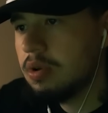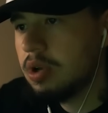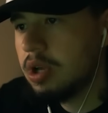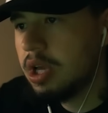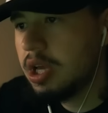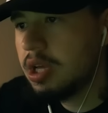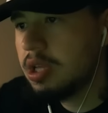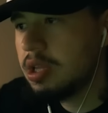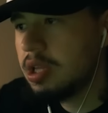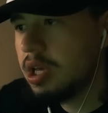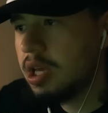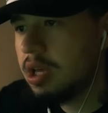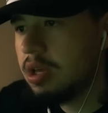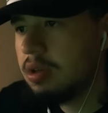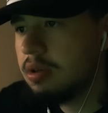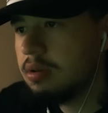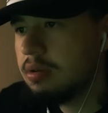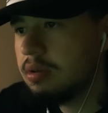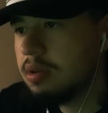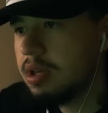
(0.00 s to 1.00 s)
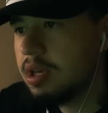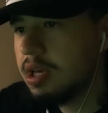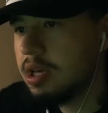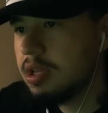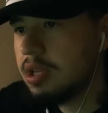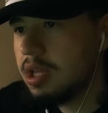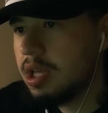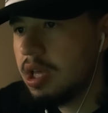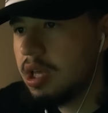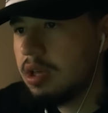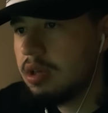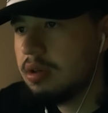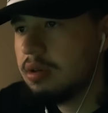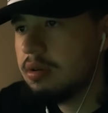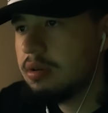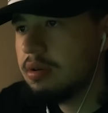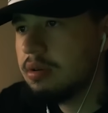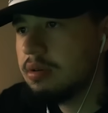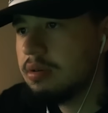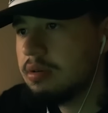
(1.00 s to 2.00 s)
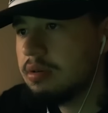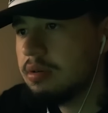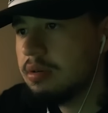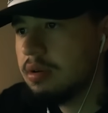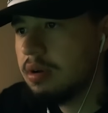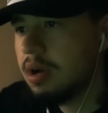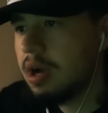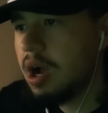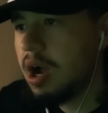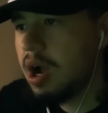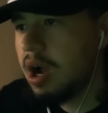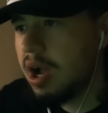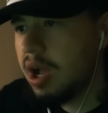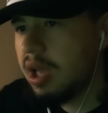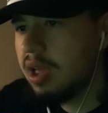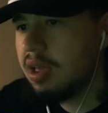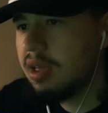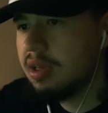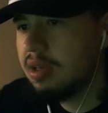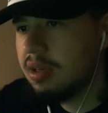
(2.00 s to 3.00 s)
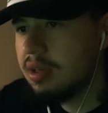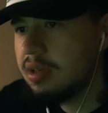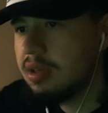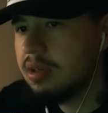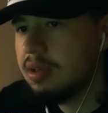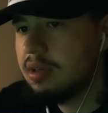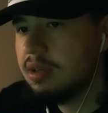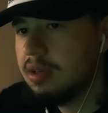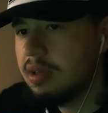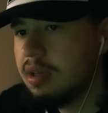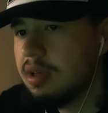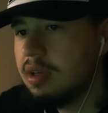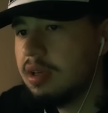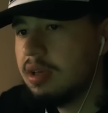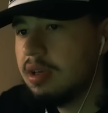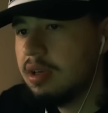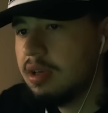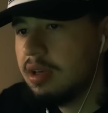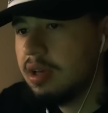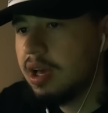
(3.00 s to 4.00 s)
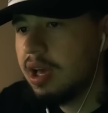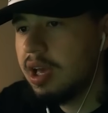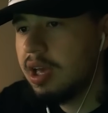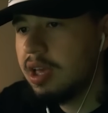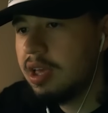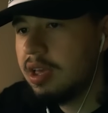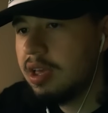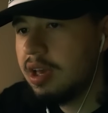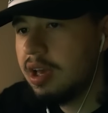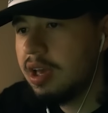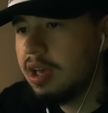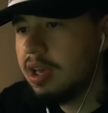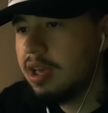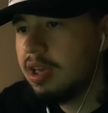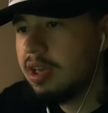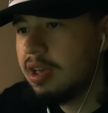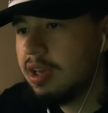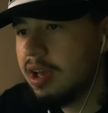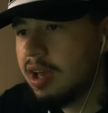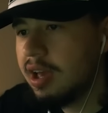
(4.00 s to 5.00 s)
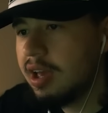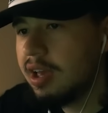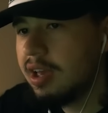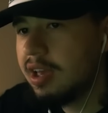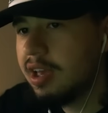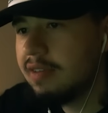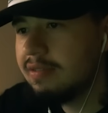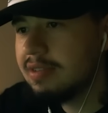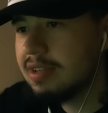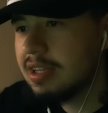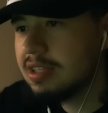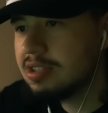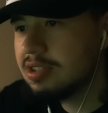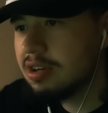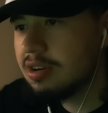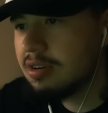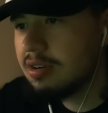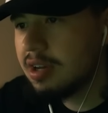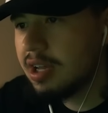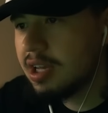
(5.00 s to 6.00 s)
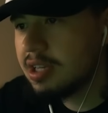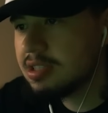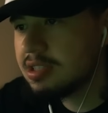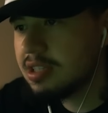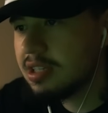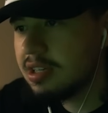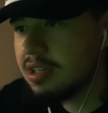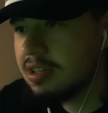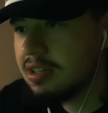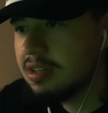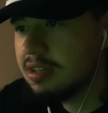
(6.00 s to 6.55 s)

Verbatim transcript: Getting lit. Getting lit. All right. Hey, hey, hey, even the turtle dancing.